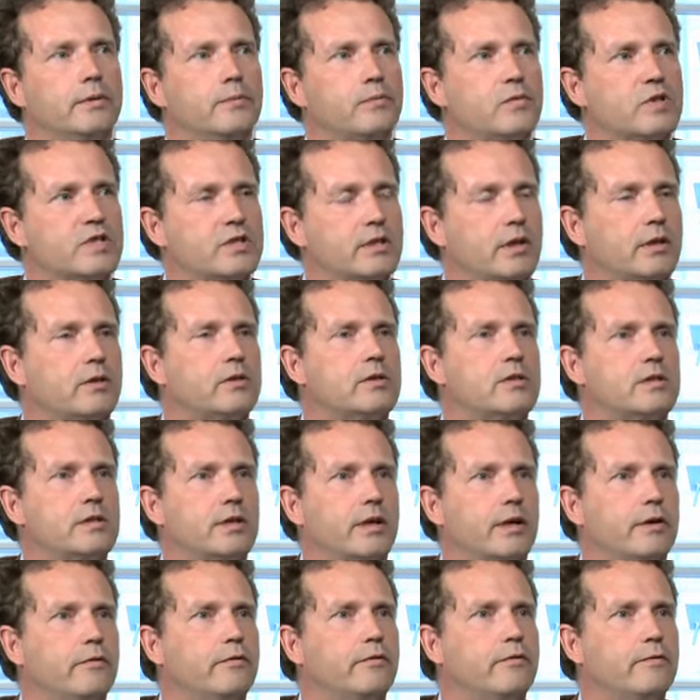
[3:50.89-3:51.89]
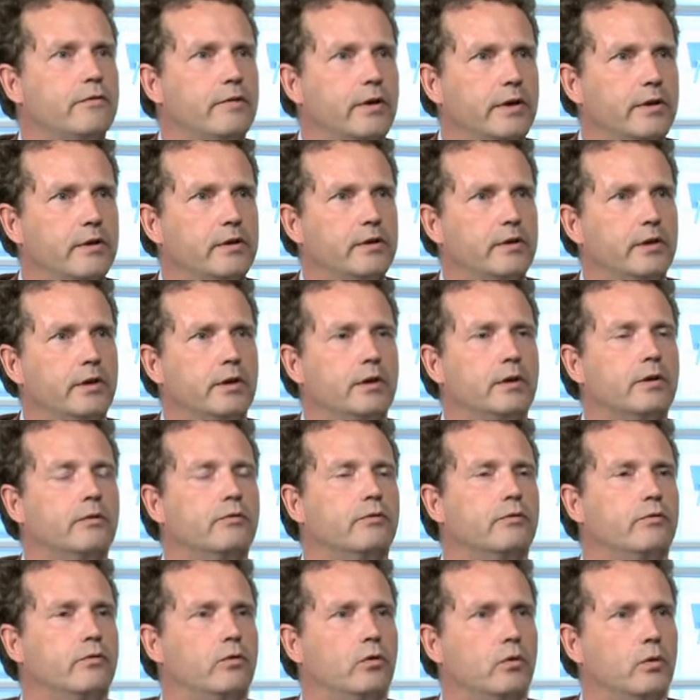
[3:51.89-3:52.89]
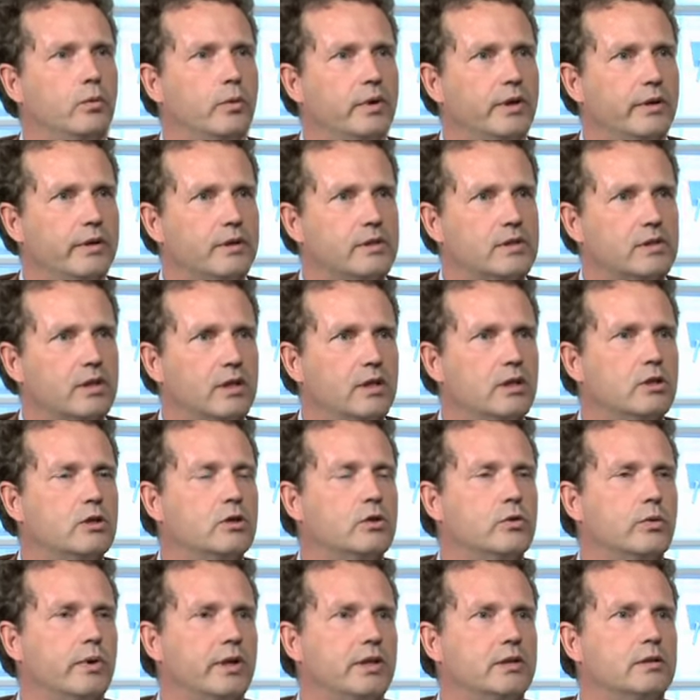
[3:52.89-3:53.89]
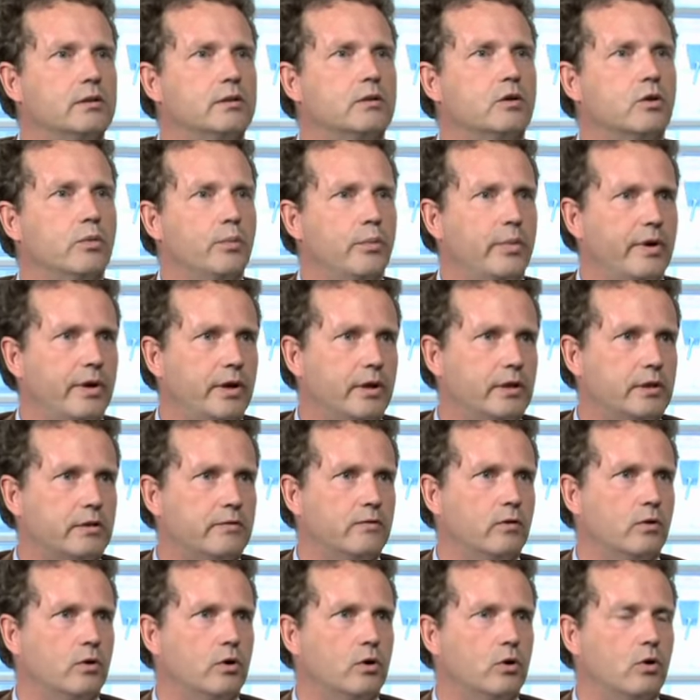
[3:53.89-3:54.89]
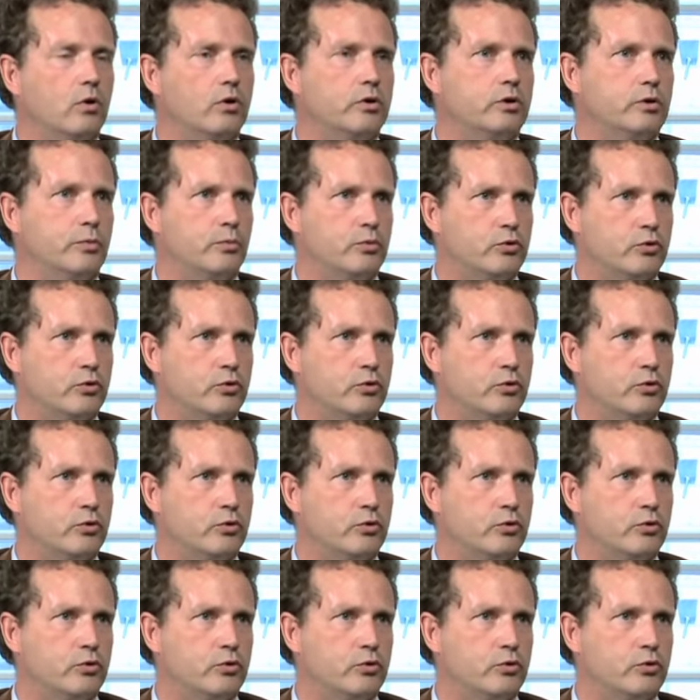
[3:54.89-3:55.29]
set aside funding for where these integrated comparative oncology